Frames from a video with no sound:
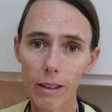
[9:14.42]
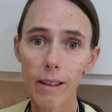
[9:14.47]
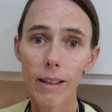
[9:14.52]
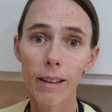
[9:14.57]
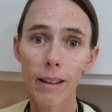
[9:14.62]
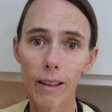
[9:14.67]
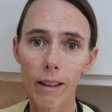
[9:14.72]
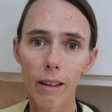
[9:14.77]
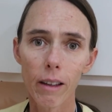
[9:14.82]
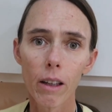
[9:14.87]

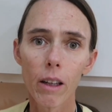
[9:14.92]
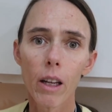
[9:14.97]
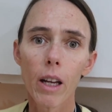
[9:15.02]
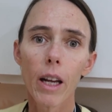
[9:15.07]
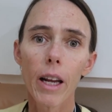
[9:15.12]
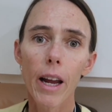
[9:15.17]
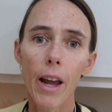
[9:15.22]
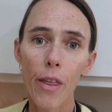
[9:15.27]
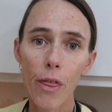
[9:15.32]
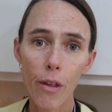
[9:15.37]
in
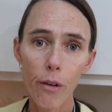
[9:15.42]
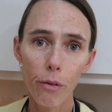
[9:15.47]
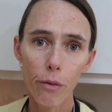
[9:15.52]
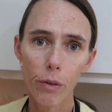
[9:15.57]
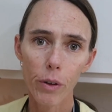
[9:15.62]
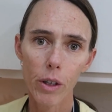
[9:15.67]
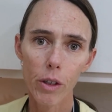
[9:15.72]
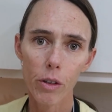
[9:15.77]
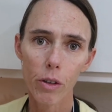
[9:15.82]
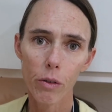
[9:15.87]
the
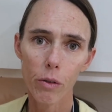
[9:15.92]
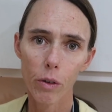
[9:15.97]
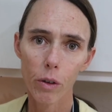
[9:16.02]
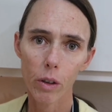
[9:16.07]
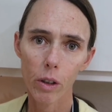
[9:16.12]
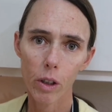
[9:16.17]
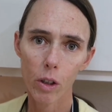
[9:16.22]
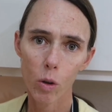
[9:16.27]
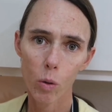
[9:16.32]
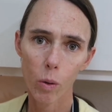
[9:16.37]
freezer for
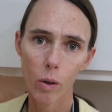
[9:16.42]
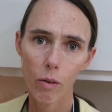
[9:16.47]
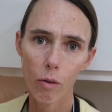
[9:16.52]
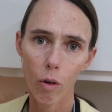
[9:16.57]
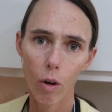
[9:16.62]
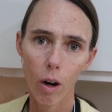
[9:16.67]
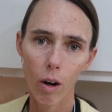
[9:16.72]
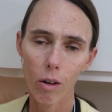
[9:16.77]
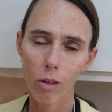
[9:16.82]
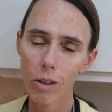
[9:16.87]
at least
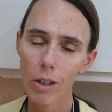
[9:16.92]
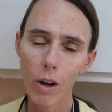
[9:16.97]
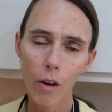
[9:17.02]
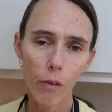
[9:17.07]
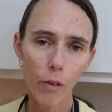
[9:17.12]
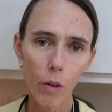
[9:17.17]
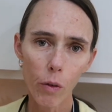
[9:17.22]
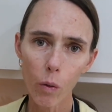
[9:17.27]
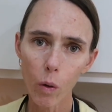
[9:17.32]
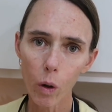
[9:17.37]
24 hours. Now,
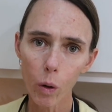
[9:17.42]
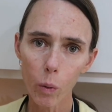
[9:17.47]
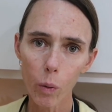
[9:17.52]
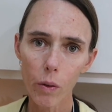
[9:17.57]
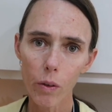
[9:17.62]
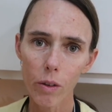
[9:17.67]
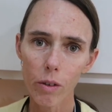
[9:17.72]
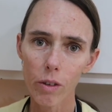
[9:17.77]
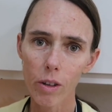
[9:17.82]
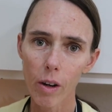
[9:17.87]
if you've worked
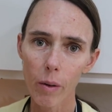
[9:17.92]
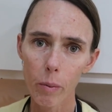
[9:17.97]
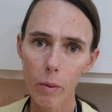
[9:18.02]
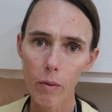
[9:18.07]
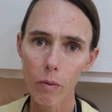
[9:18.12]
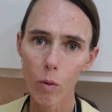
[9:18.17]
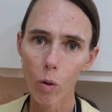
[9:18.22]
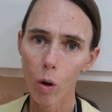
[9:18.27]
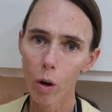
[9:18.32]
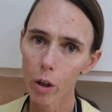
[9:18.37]
with this stuff
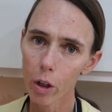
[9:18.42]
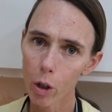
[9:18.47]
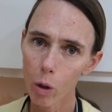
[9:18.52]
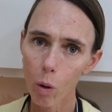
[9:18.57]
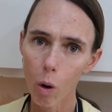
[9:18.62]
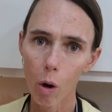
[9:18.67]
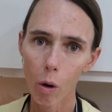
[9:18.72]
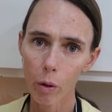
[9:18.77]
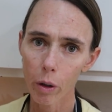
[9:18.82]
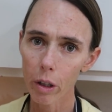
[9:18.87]
before,
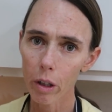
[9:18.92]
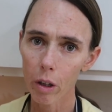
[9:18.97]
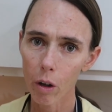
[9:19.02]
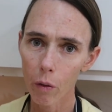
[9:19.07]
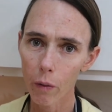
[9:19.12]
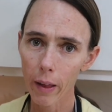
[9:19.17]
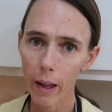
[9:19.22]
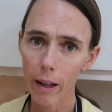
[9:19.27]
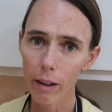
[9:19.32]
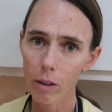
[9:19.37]
you already
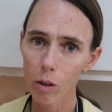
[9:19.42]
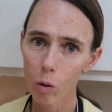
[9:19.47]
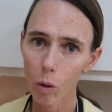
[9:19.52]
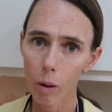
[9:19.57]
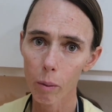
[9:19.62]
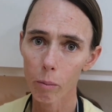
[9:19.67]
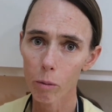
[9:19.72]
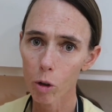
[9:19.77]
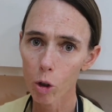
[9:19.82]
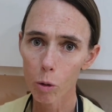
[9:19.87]
know that, so
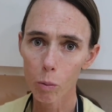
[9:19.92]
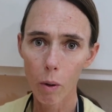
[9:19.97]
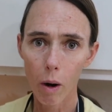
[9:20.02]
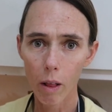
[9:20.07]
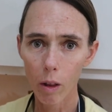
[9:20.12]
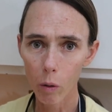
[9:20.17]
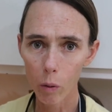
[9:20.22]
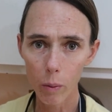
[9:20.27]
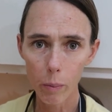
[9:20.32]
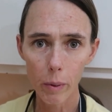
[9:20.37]
I'm just
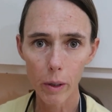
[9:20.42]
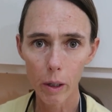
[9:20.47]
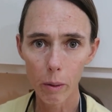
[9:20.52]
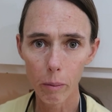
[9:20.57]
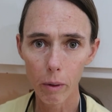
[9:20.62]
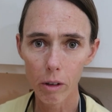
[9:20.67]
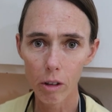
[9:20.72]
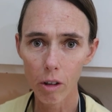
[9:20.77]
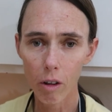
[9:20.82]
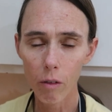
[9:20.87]
probably repeating
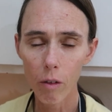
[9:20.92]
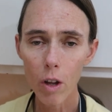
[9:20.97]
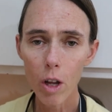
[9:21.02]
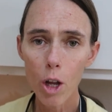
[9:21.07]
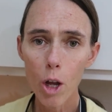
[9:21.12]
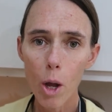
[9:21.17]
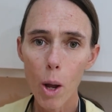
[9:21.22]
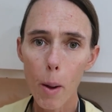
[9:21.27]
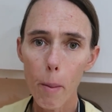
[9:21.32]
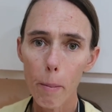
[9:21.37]
myself,
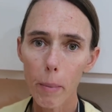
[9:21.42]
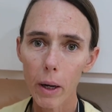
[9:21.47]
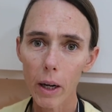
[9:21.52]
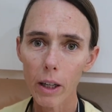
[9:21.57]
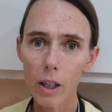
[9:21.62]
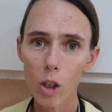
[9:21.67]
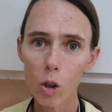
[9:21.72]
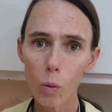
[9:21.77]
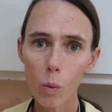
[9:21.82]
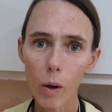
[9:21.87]
but
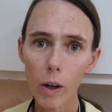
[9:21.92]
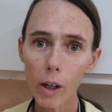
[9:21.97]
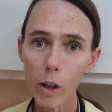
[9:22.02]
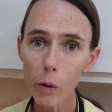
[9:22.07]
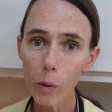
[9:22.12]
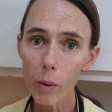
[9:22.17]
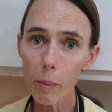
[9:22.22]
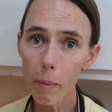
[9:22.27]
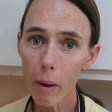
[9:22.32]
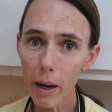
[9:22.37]
I just wanted
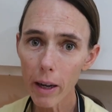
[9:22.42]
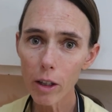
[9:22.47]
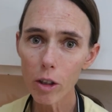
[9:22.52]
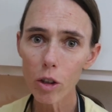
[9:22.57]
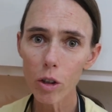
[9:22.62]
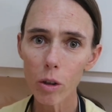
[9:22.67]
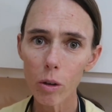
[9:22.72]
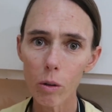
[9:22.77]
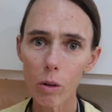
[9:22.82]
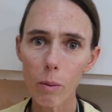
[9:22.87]
to remind
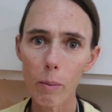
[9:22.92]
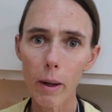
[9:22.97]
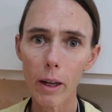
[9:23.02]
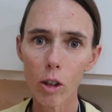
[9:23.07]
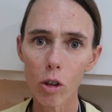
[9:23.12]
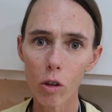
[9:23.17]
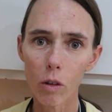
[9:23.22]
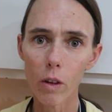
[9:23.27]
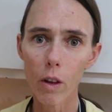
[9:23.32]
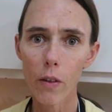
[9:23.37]
you to
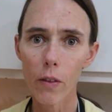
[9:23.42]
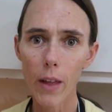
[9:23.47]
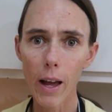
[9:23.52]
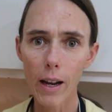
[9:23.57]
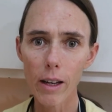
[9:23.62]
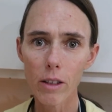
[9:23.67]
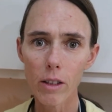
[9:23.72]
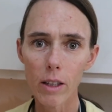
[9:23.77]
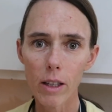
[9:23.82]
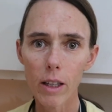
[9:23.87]
make sure that
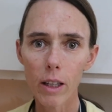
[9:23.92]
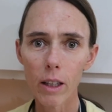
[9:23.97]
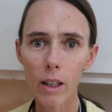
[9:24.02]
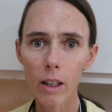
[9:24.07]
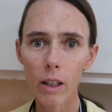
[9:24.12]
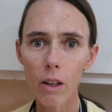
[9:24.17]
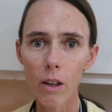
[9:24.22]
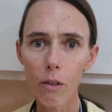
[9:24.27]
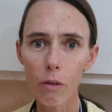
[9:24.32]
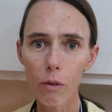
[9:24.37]
that's
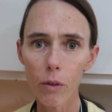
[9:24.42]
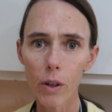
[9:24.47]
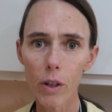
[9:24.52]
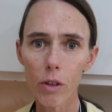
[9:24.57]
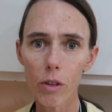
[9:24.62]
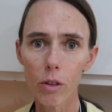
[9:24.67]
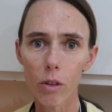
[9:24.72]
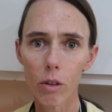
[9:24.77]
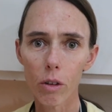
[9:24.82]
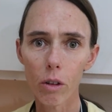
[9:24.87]
in the
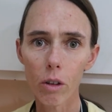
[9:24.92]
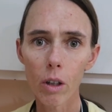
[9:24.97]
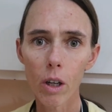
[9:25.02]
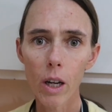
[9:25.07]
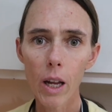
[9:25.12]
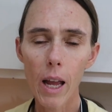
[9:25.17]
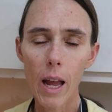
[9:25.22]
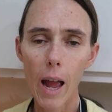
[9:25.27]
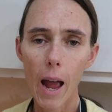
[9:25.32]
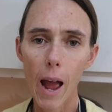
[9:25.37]
freezer,
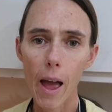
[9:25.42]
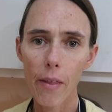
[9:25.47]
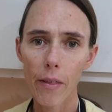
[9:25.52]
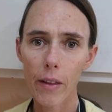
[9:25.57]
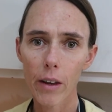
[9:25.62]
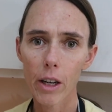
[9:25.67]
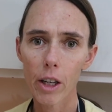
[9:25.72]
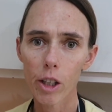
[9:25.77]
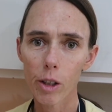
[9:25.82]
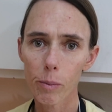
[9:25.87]
and
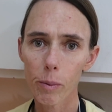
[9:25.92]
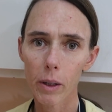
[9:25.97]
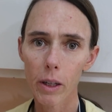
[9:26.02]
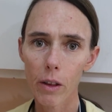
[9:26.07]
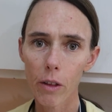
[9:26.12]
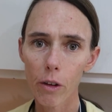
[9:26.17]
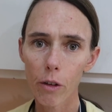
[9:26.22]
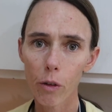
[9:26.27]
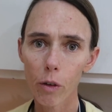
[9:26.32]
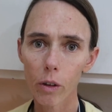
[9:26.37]
then it's been
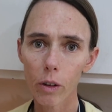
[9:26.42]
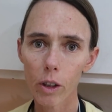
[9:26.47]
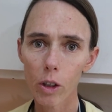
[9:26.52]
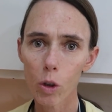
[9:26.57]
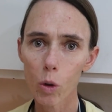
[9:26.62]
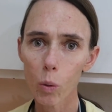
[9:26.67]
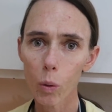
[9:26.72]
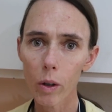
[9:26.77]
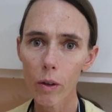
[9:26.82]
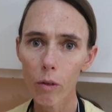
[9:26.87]
in there for at
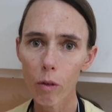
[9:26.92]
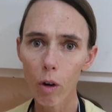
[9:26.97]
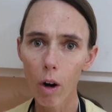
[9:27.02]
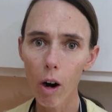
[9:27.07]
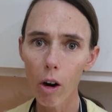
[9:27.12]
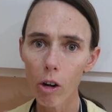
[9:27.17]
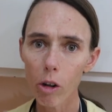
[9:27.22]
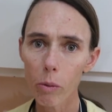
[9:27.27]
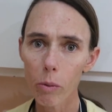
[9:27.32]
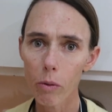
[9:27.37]
least 24
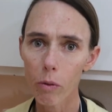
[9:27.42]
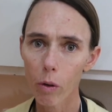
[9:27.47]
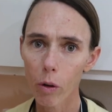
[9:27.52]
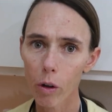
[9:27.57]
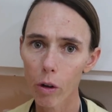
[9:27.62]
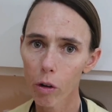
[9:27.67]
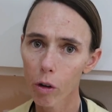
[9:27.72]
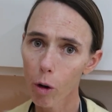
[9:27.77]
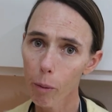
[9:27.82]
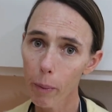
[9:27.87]
hours
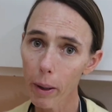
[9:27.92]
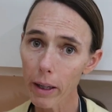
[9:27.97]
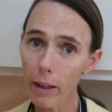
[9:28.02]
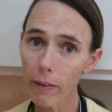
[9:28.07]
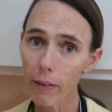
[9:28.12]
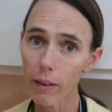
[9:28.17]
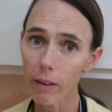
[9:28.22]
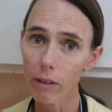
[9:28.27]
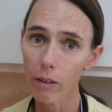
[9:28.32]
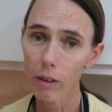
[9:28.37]
before you start
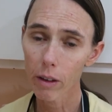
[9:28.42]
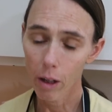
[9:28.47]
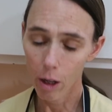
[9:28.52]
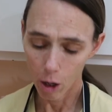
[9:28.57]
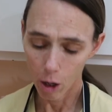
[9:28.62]
making this.